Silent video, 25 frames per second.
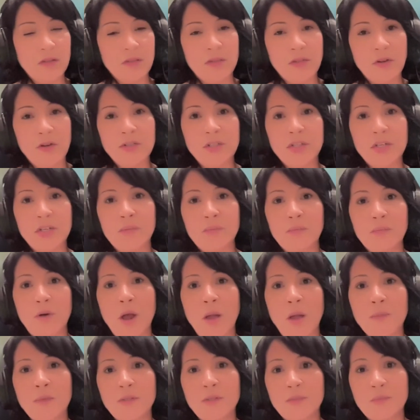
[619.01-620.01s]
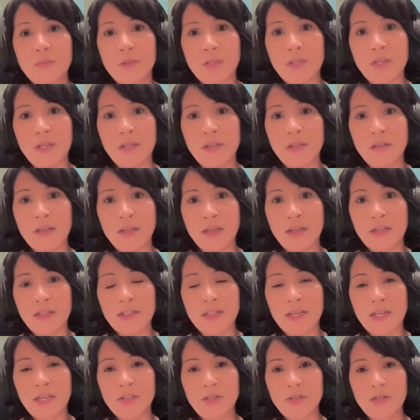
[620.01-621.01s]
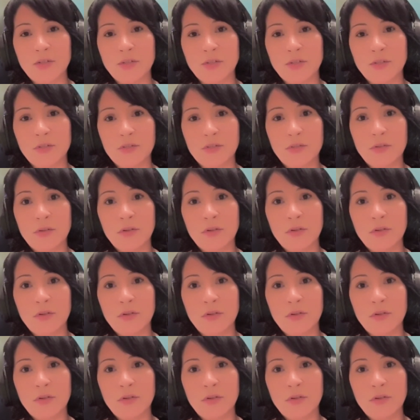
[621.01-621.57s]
there's an impromptu meeting that gets scheduled